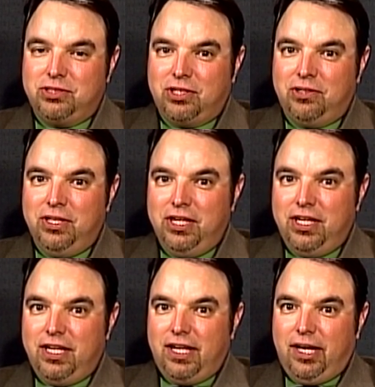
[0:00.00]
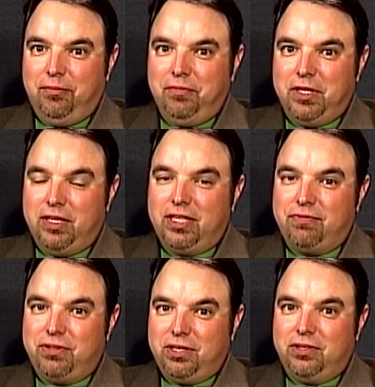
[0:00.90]
So
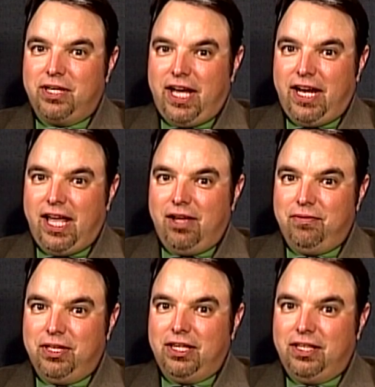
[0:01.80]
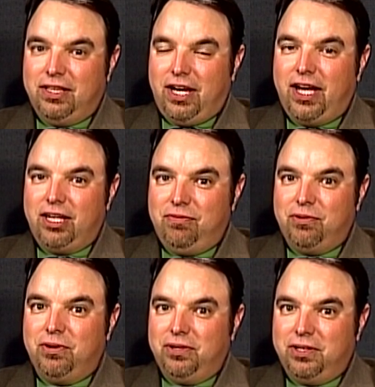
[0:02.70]
definitely a good guy to have in the Hockey
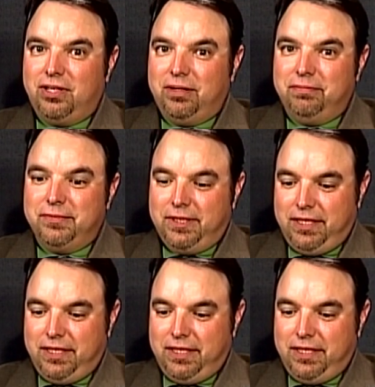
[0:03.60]
400 Club.